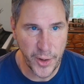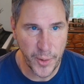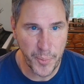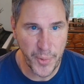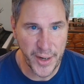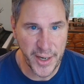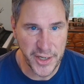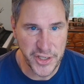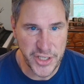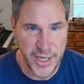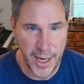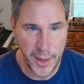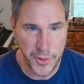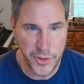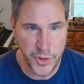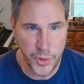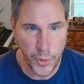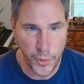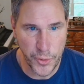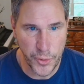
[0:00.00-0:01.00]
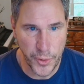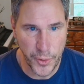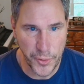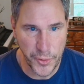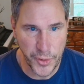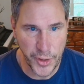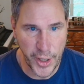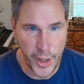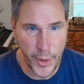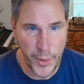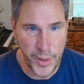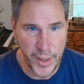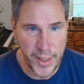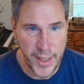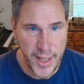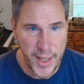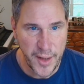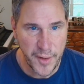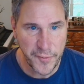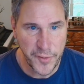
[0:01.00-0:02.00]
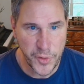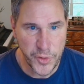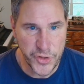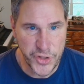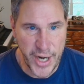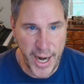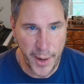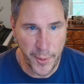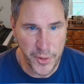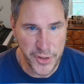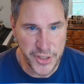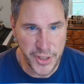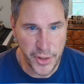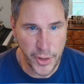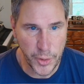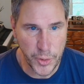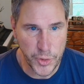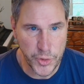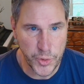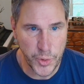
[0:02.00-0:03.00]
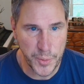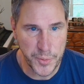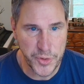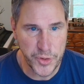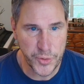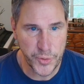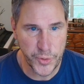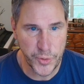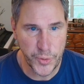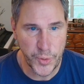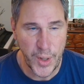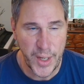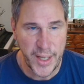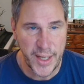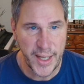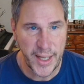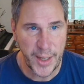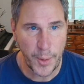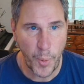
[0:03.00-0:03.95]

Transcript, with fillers: bringing showers in northern North Dakota, a few showers and thunderstorms through uh,